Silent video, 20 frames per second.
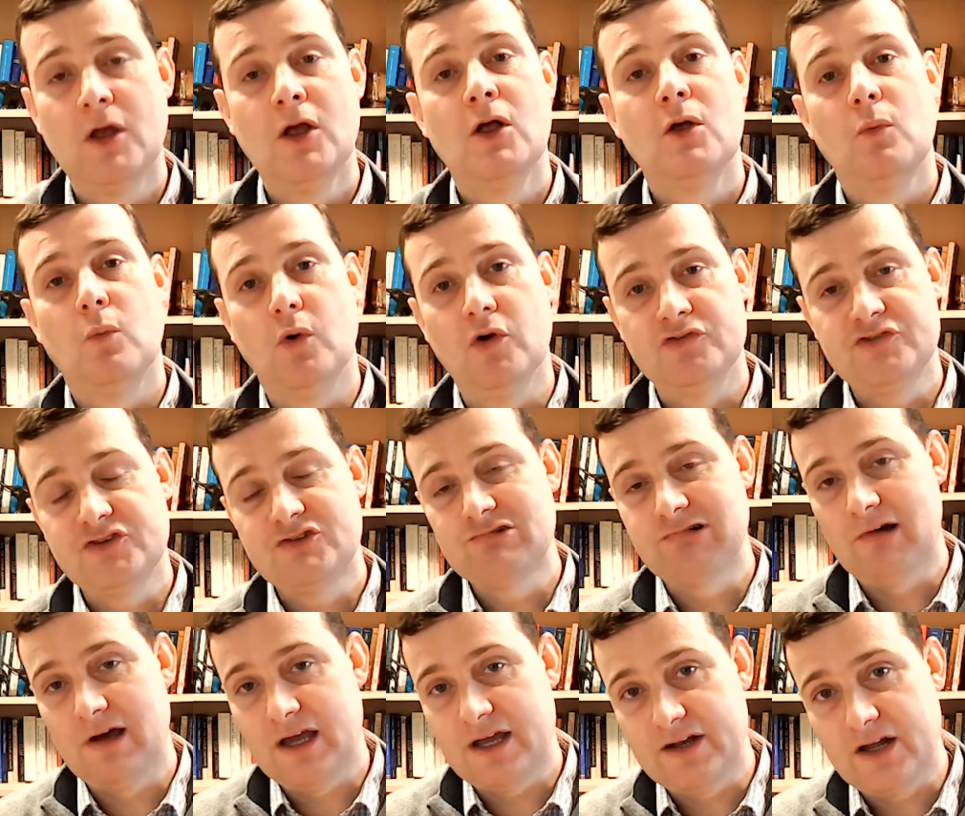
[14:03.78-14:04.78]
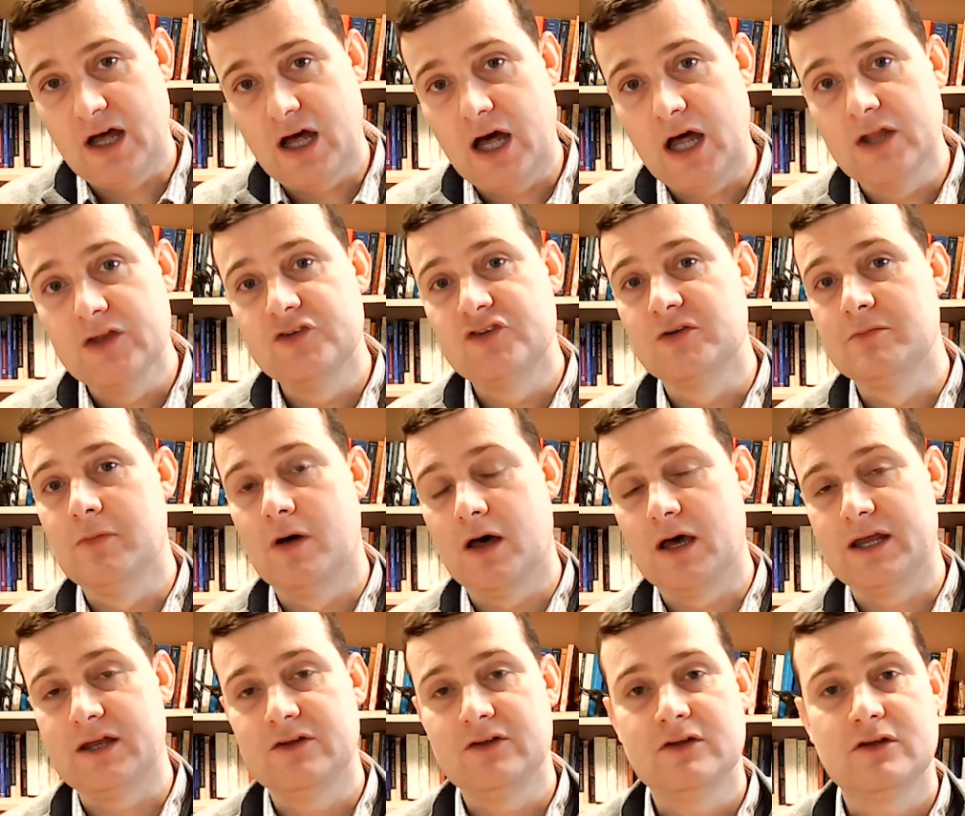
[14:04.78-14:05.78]
was to try and
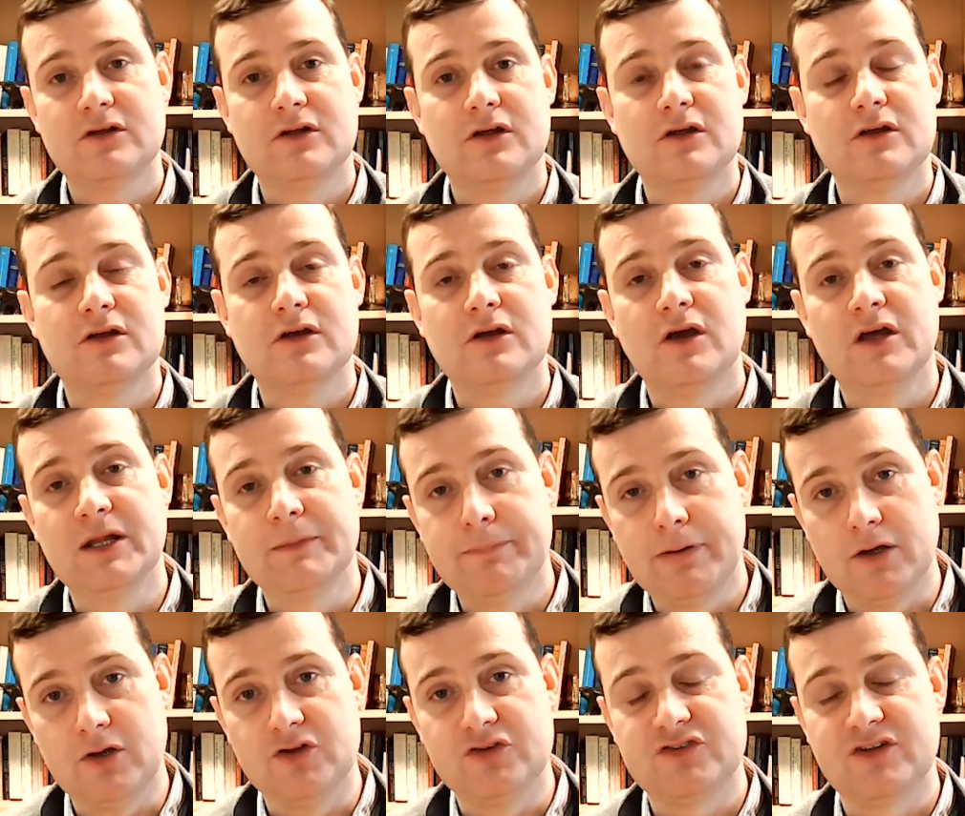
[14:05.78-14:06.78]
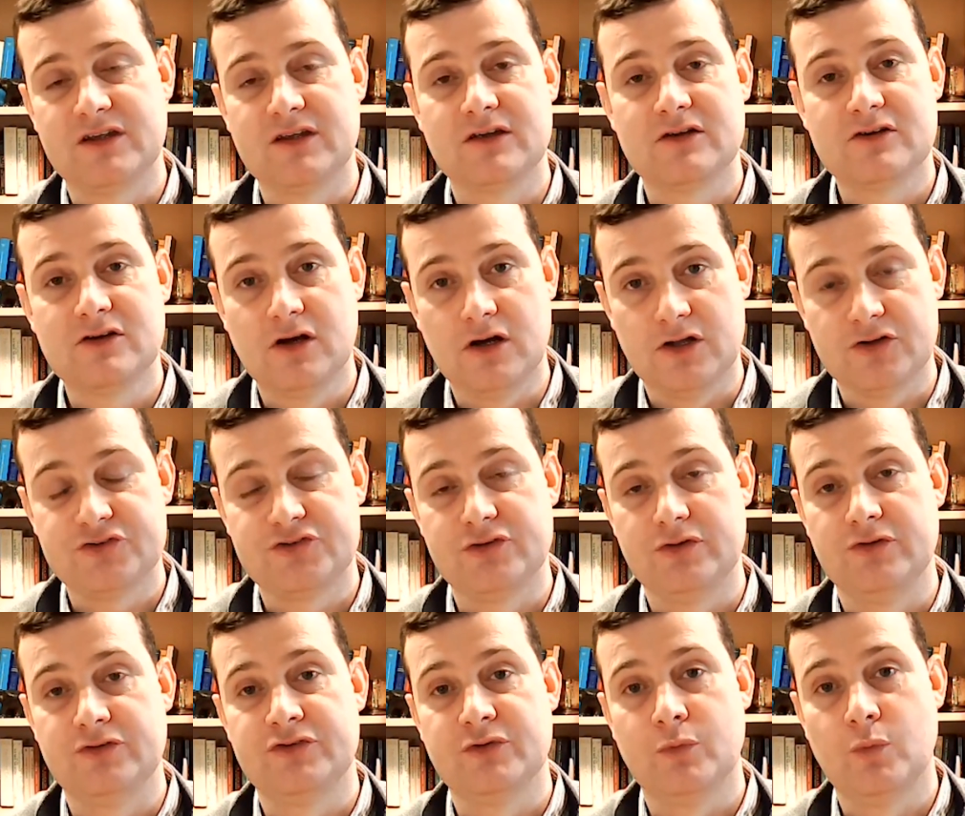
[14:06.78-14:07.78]
undermine an opposing
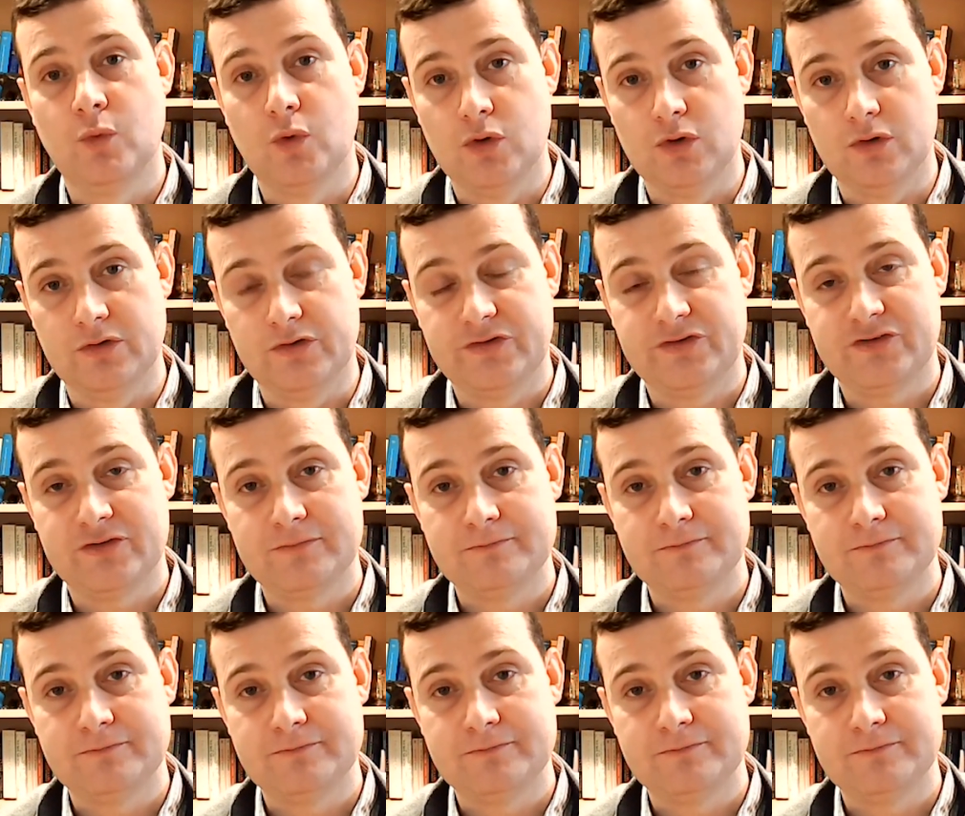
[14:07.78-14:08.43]
castle's walls.